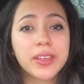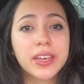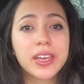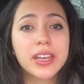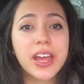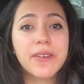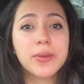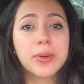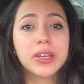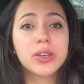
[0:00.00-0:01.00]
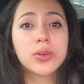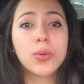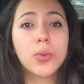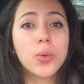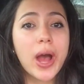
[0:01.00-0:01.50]
thanking everybody
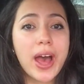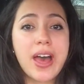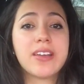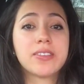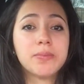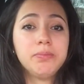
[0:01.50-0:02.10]
who has